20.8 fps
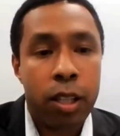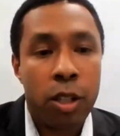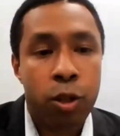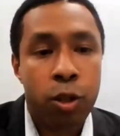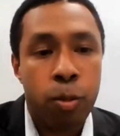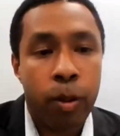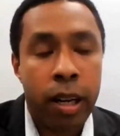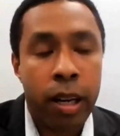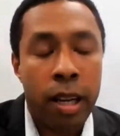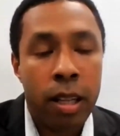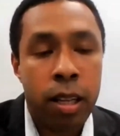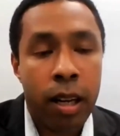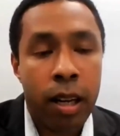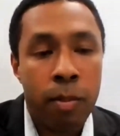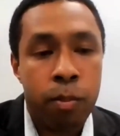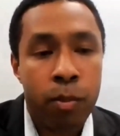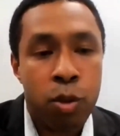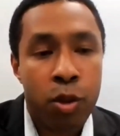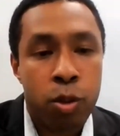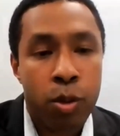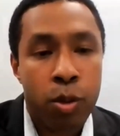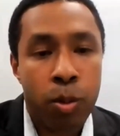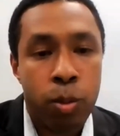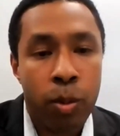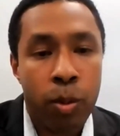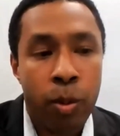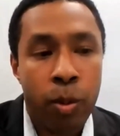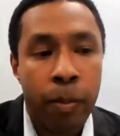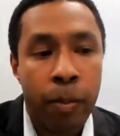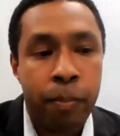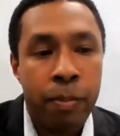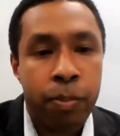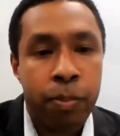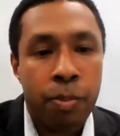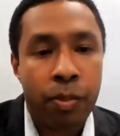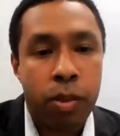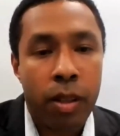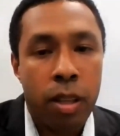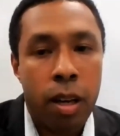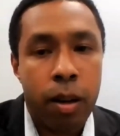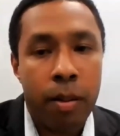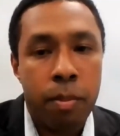edge when it comes to
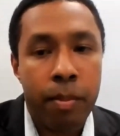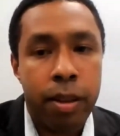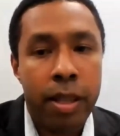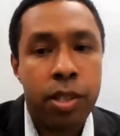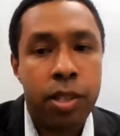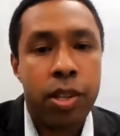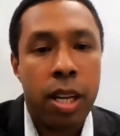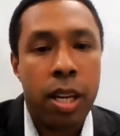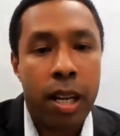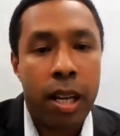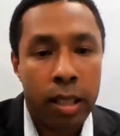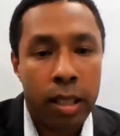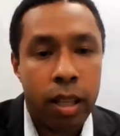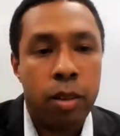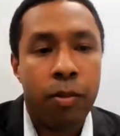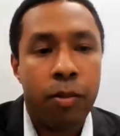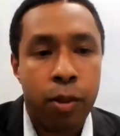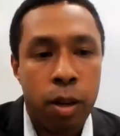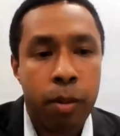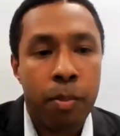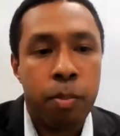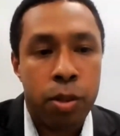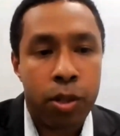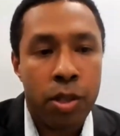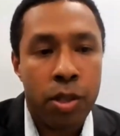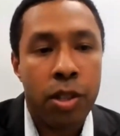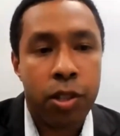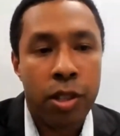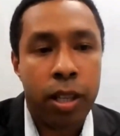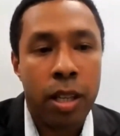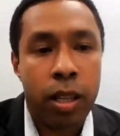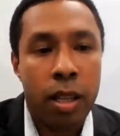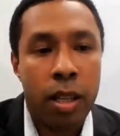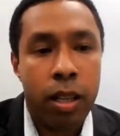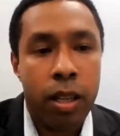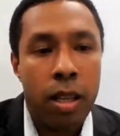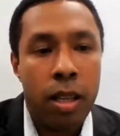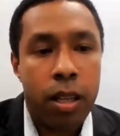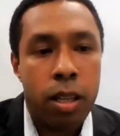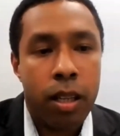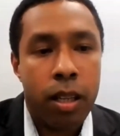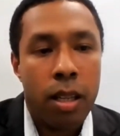being selected for a position.
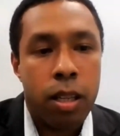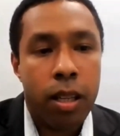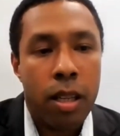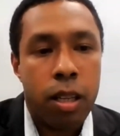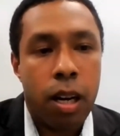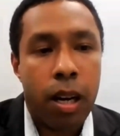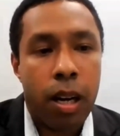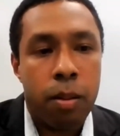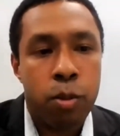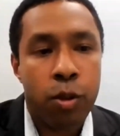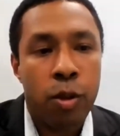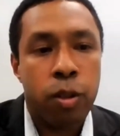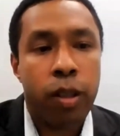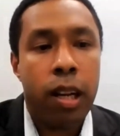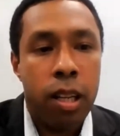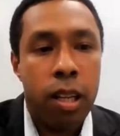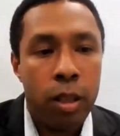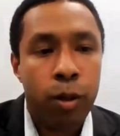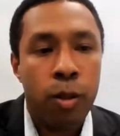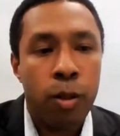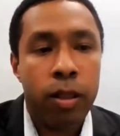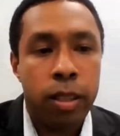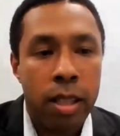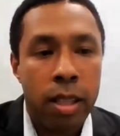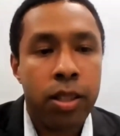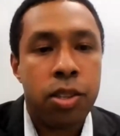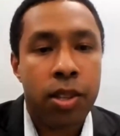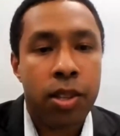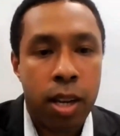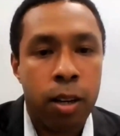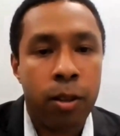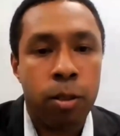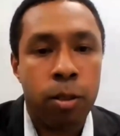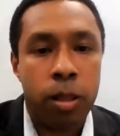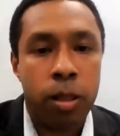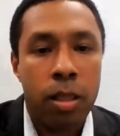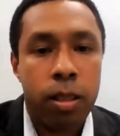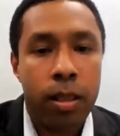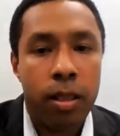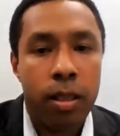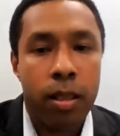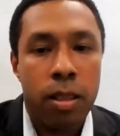So the little things
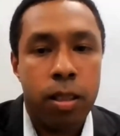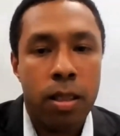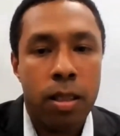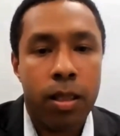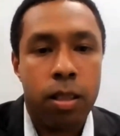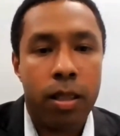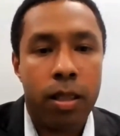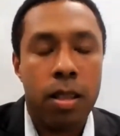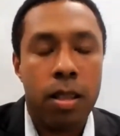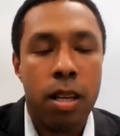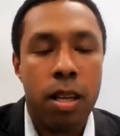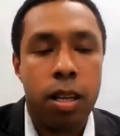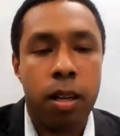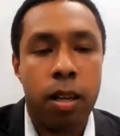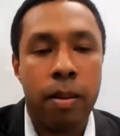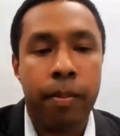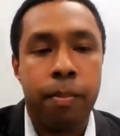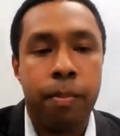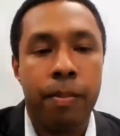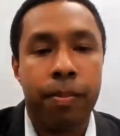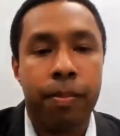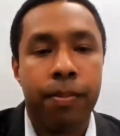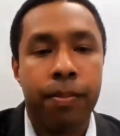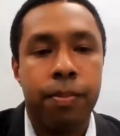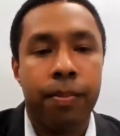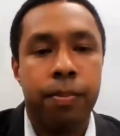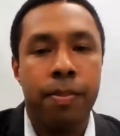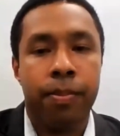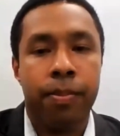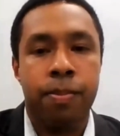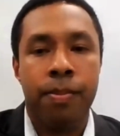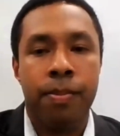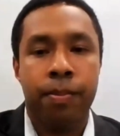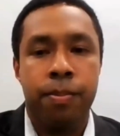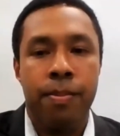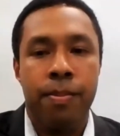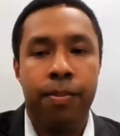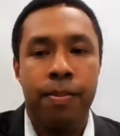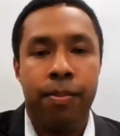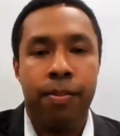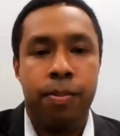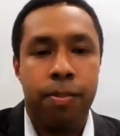count.
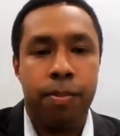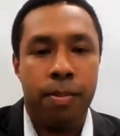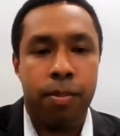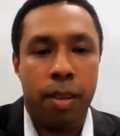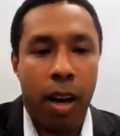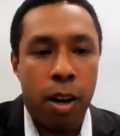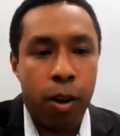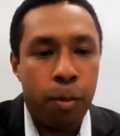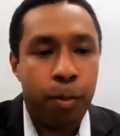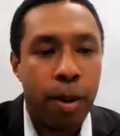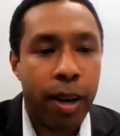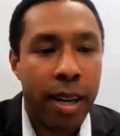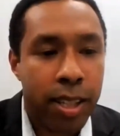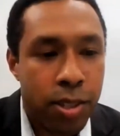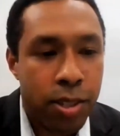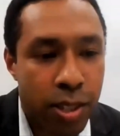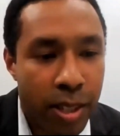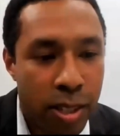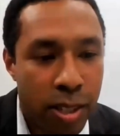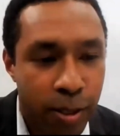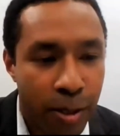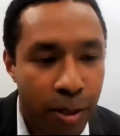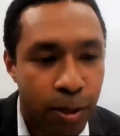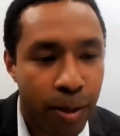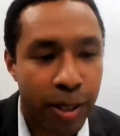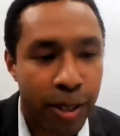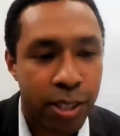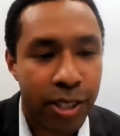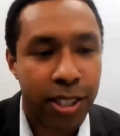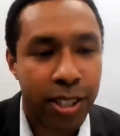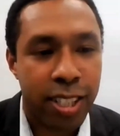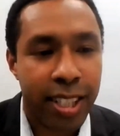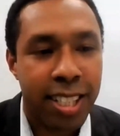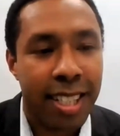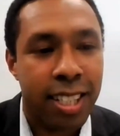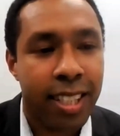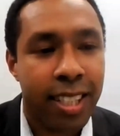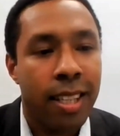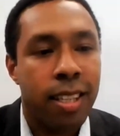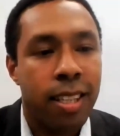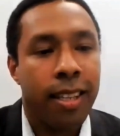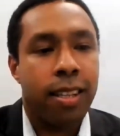I hope I answered your question.
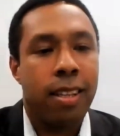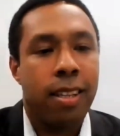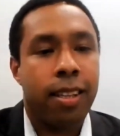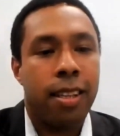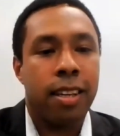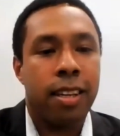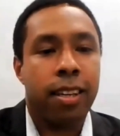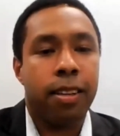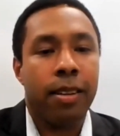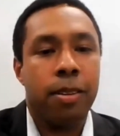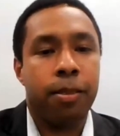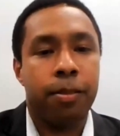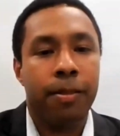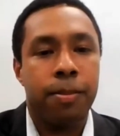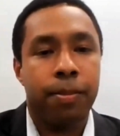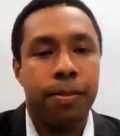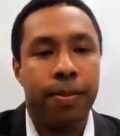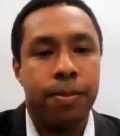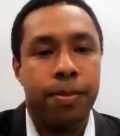Thank you.